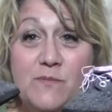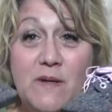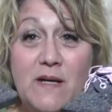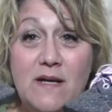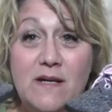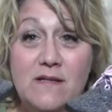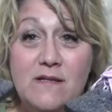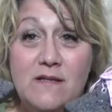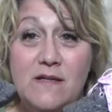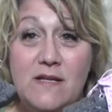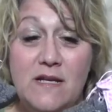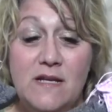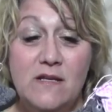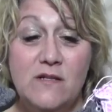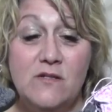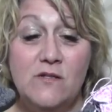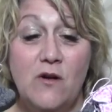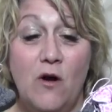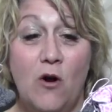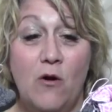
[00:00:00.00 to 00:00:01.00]
because
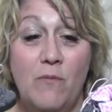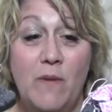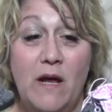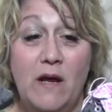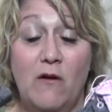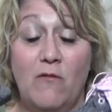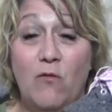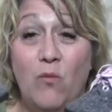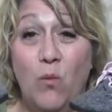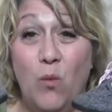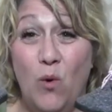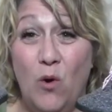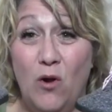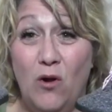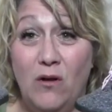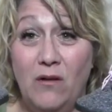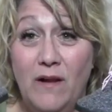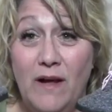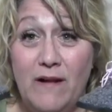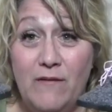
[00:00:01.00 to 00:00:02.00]
these are made of
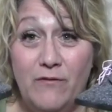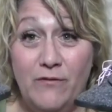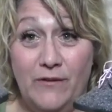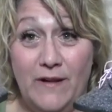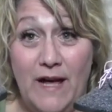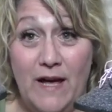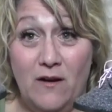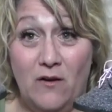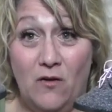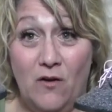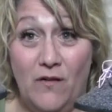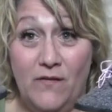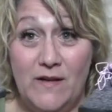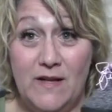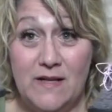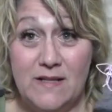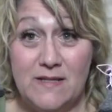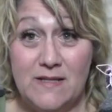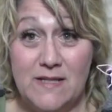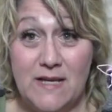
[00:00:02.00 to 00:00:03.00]
wool and flannel on
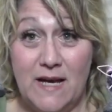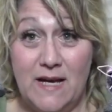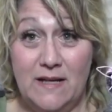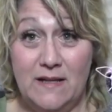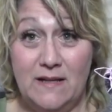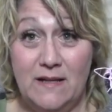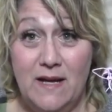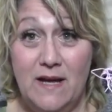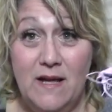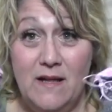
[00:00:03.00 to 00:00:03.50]
the inside.